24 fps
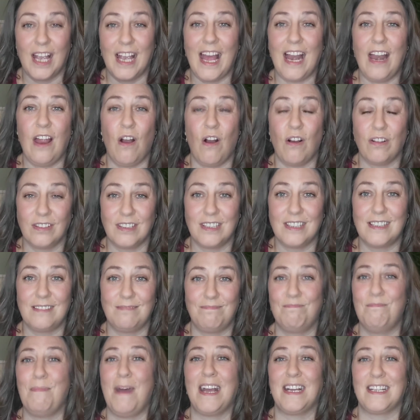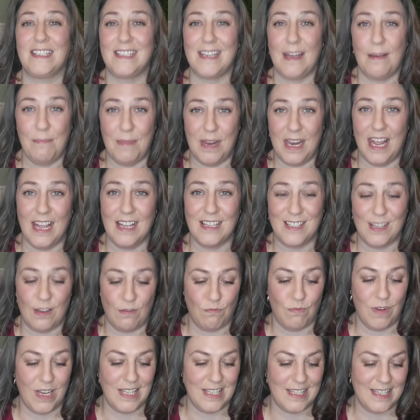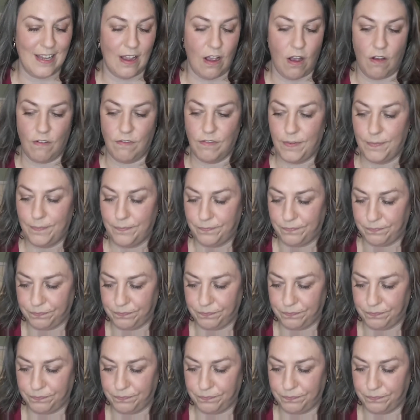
Get it on, max 10 minutes, rinse it off.